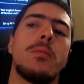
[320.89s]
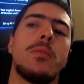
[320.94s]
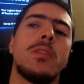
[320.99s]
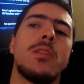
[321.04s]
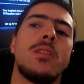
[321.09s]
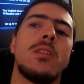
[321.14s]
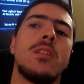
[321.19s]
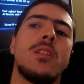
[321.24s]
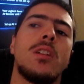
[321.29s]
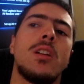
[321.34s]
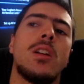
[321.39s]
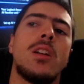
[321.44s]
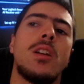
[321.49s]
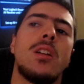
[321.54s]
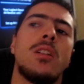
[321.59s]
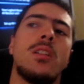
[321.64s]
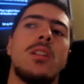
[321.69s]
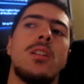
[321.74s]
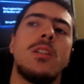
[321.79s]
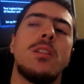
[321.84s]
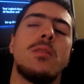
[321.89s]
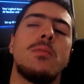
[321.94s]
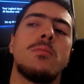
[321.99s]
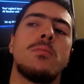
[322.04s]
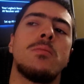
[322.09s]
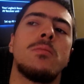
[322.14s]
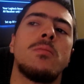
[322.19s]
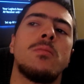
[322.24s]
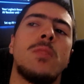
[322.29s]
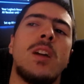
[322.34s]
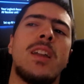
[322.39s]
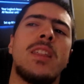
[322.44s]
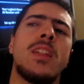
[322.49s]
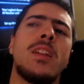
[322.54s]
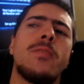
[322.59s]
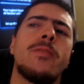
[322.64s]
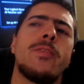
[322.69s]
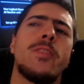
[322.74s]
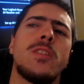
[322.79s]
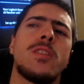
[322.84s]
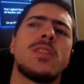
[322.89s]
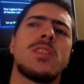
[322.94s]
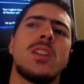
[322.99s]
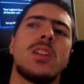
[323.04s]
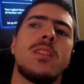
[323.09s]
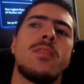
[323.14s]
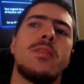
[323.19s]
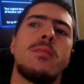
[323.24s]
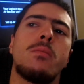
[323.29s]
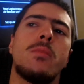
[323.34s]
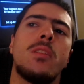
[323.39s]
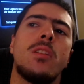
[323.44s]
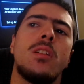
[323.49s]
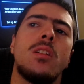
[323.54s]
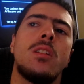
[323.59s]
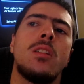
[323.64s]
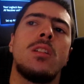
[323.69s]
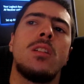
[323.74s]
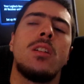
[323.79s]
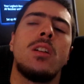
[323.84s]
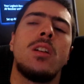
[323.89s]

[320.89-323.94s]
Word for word: But um, I think first off, I'm gonna